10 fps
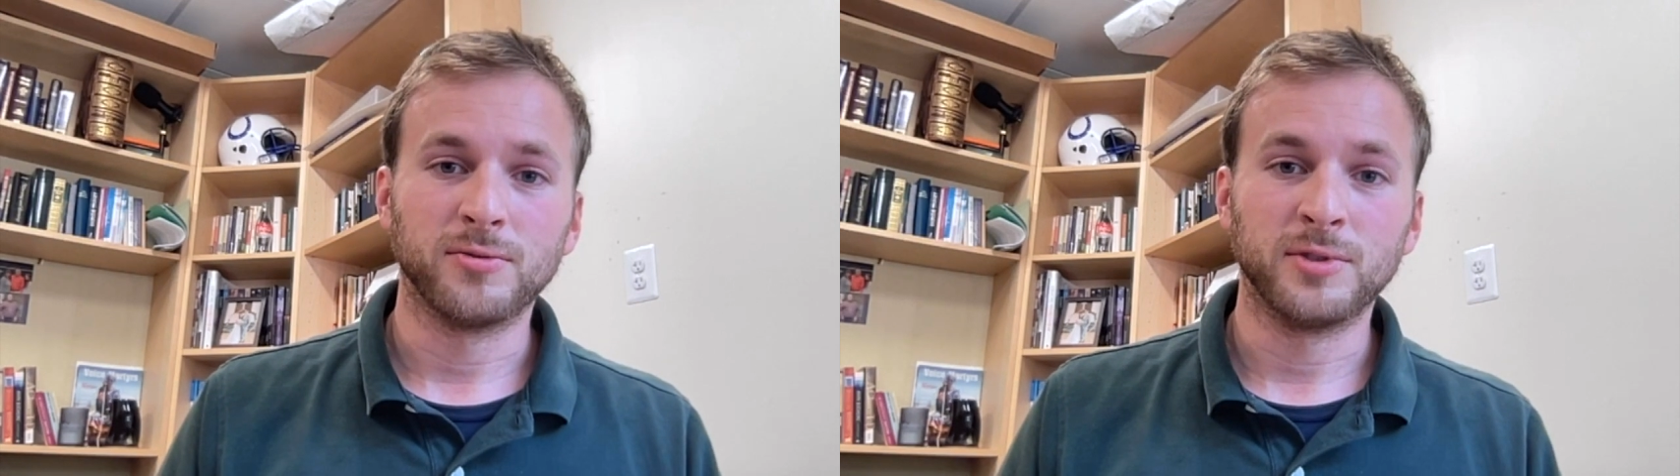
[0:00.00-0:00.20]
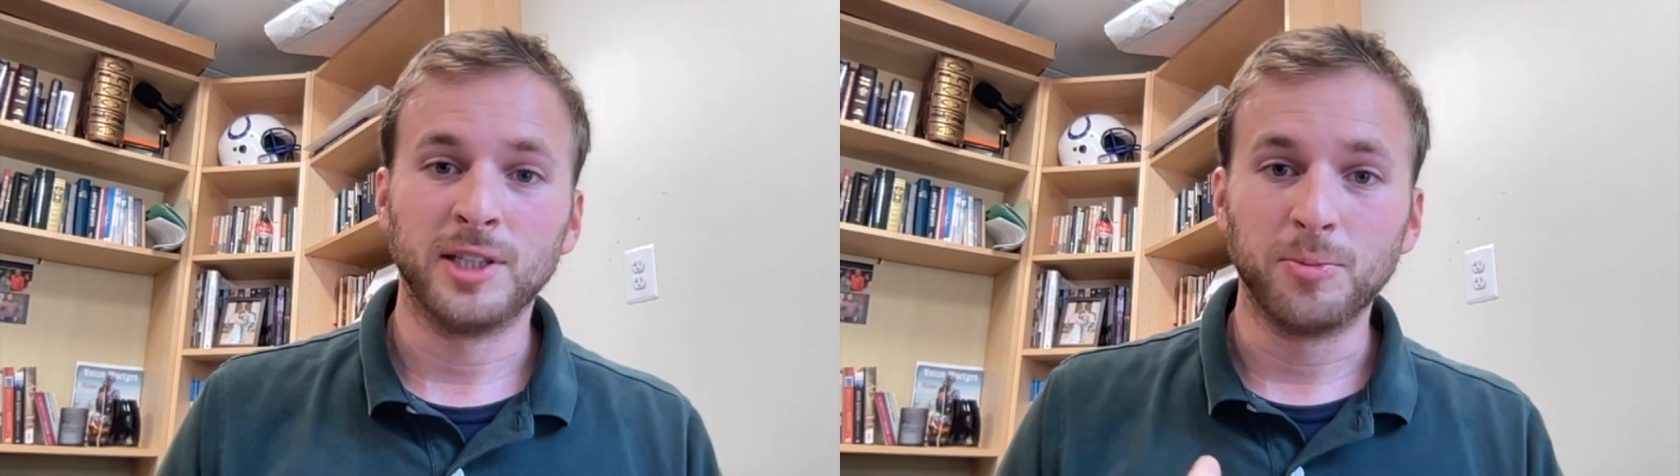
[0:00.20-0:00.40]

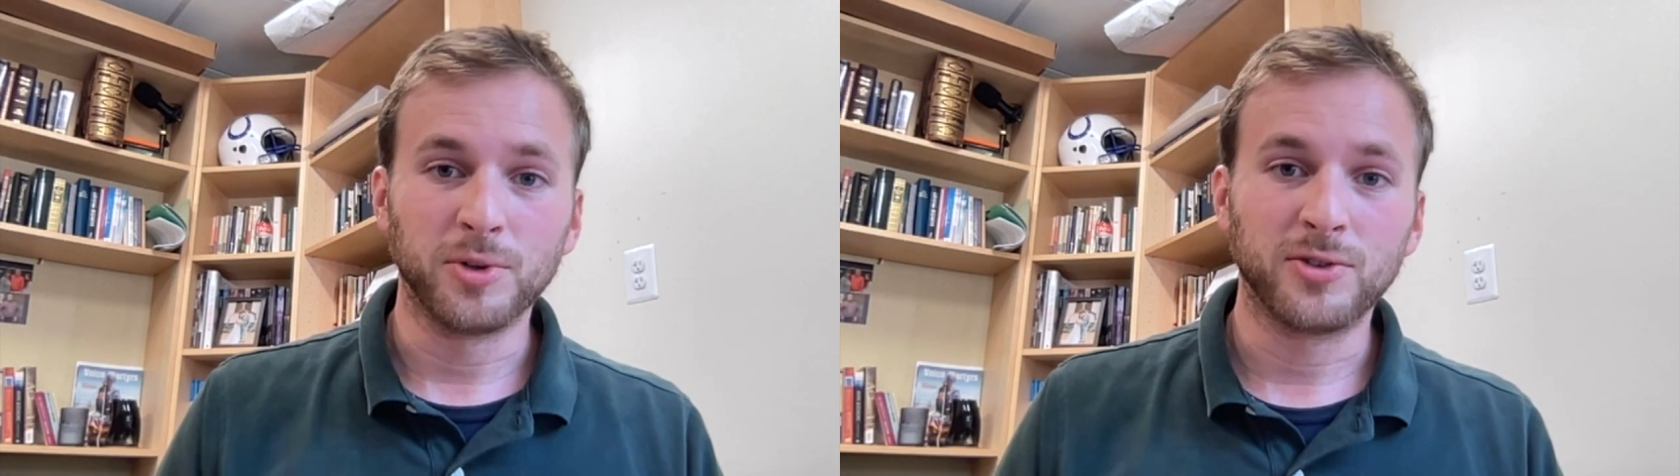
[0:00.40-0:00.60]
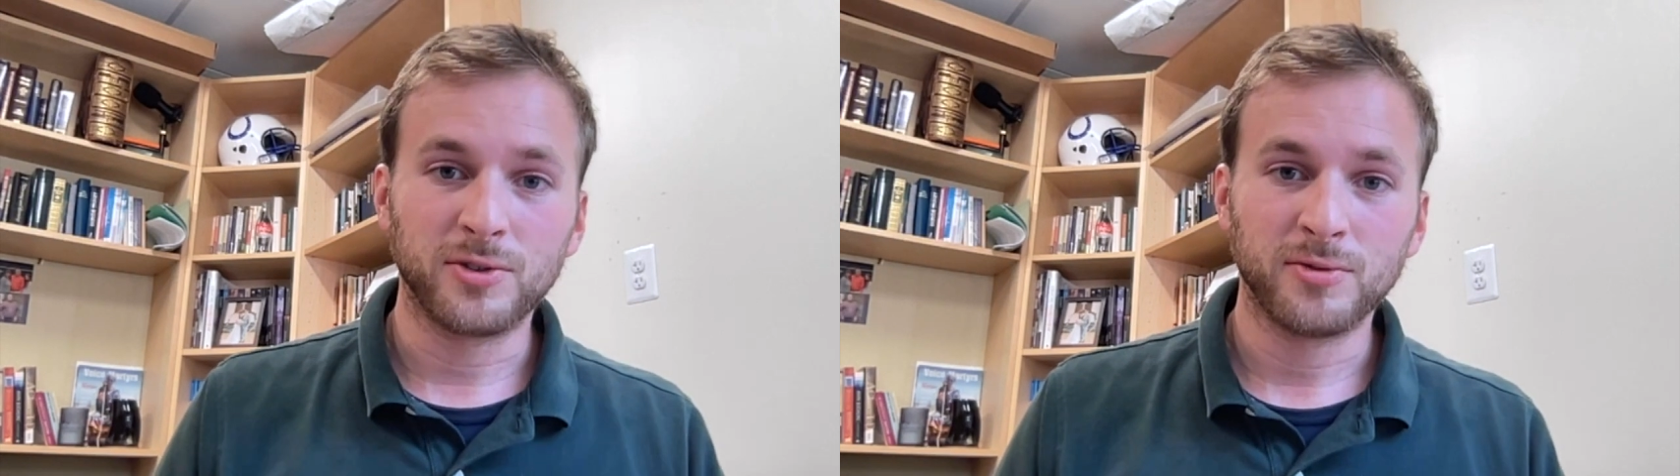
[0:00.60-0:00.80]

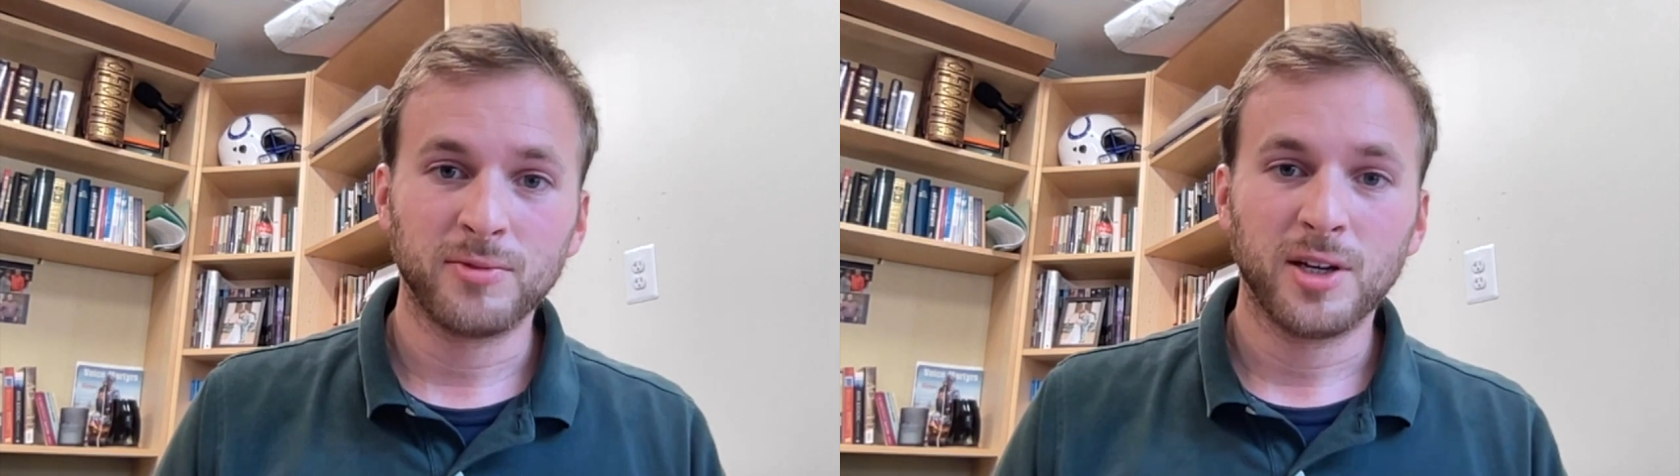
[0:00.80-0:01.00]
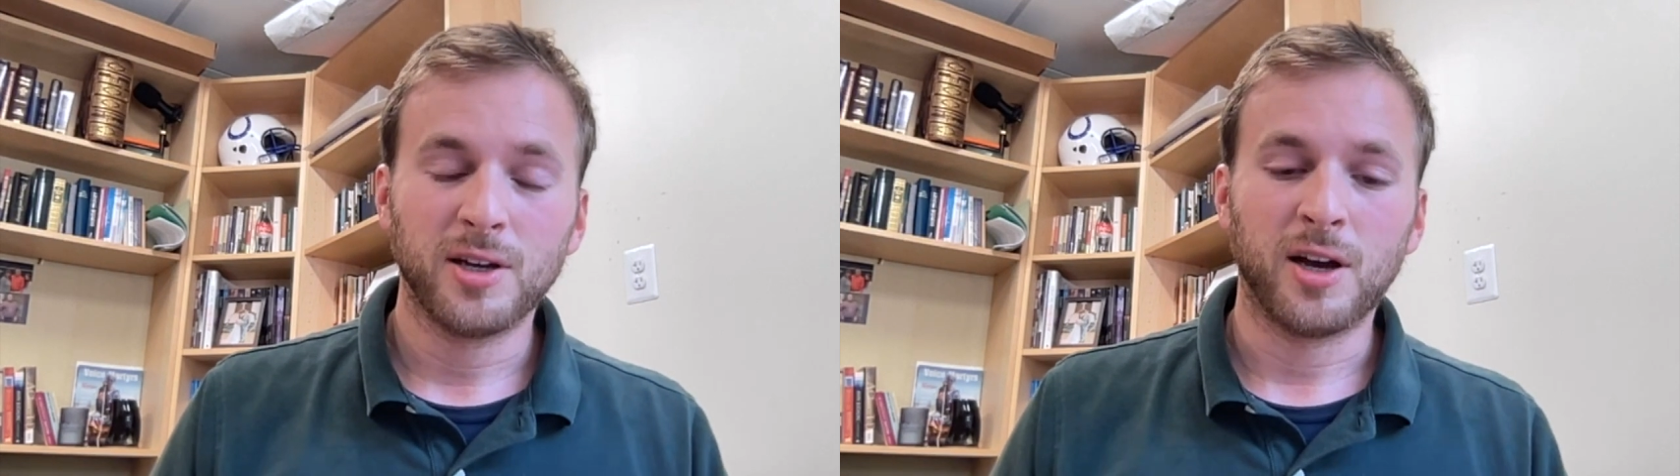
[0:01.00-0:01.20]
deepest
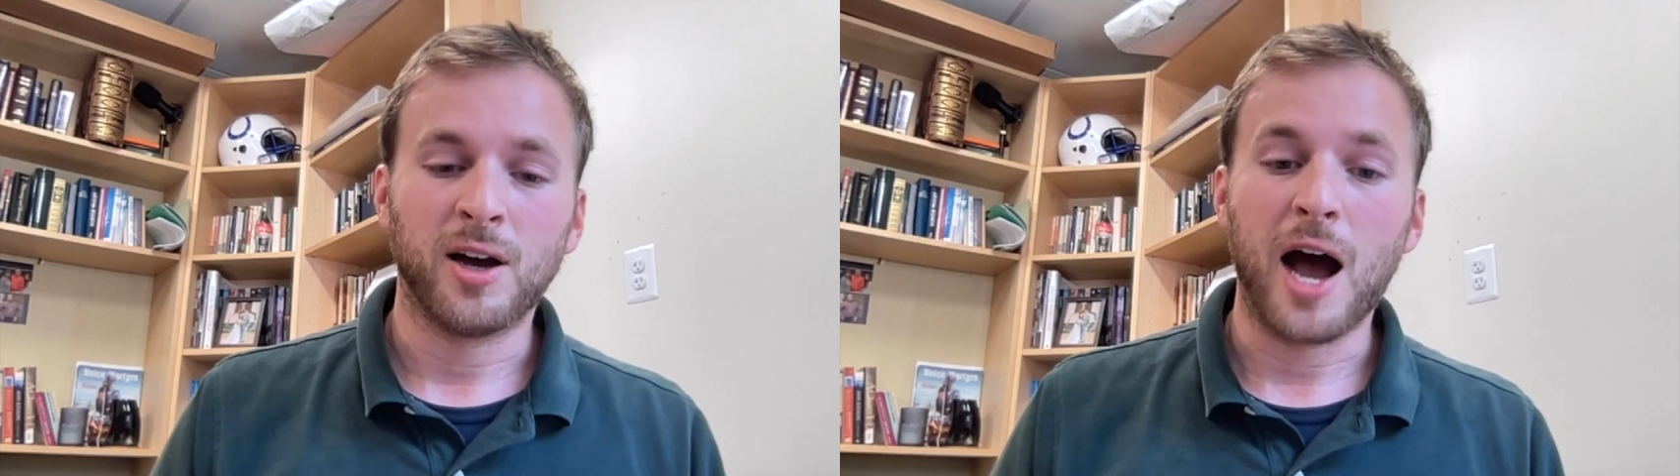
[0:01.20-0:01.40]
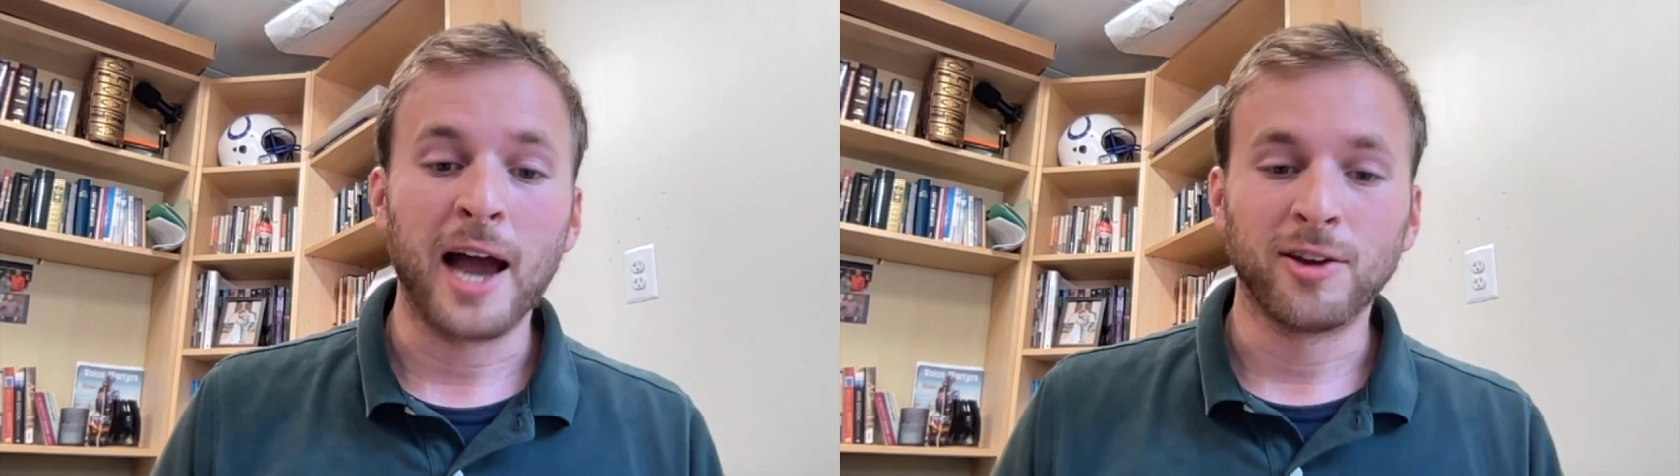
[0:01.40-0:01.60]

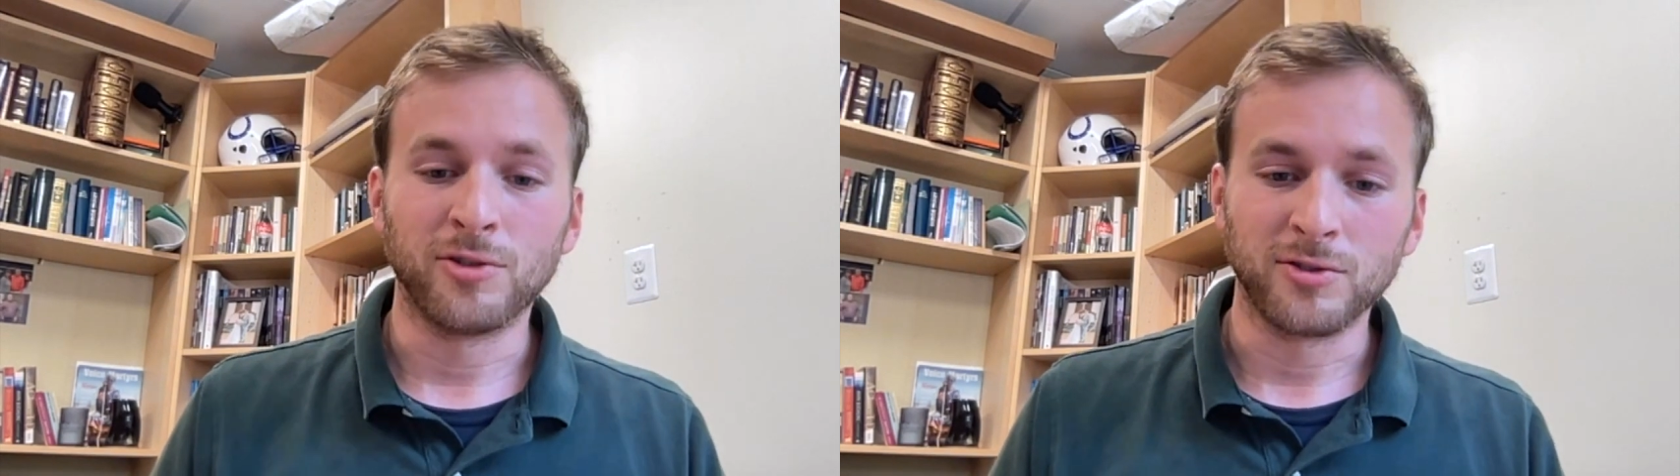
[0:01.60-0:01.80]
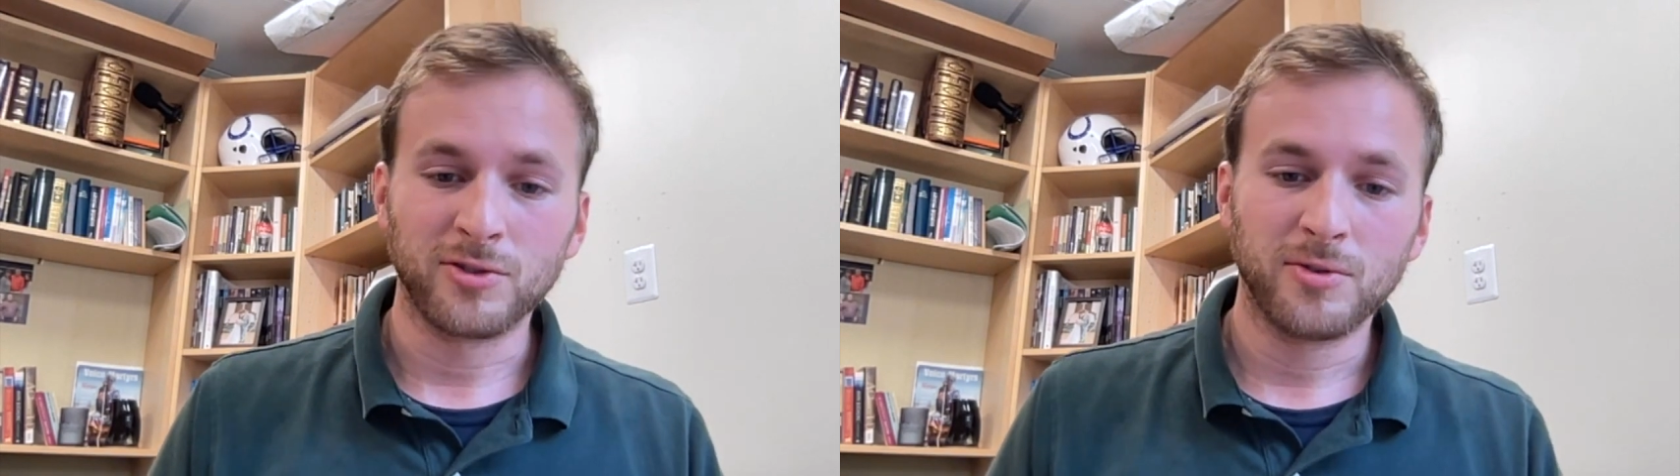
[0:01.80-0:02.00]

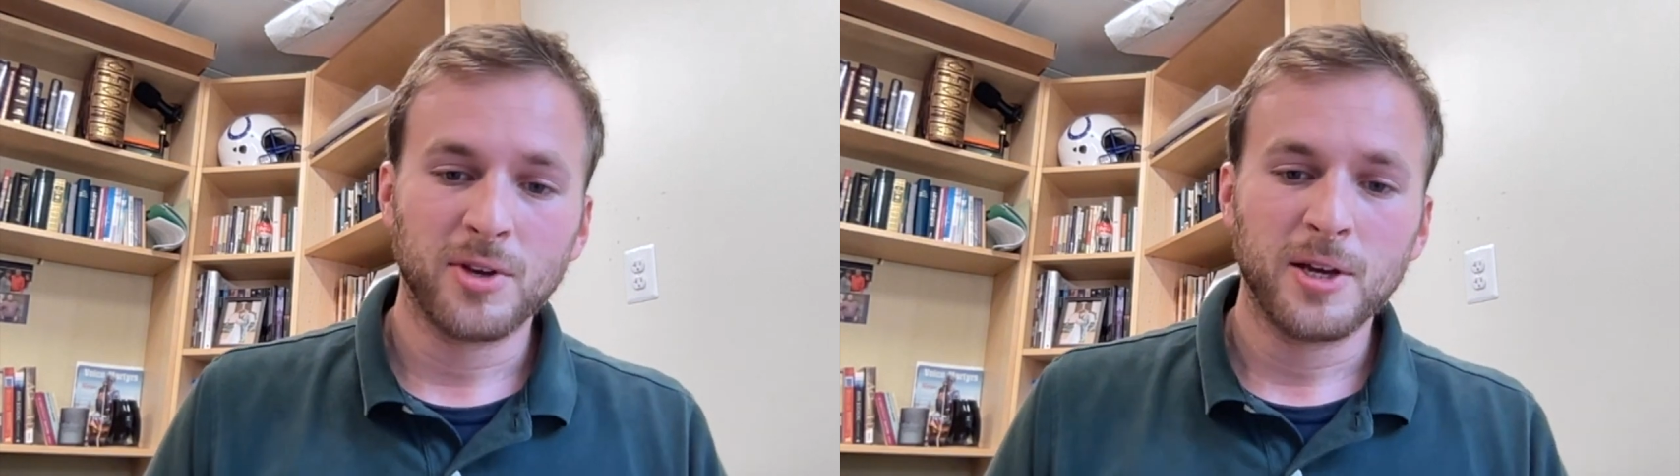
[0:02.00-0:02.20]
idols.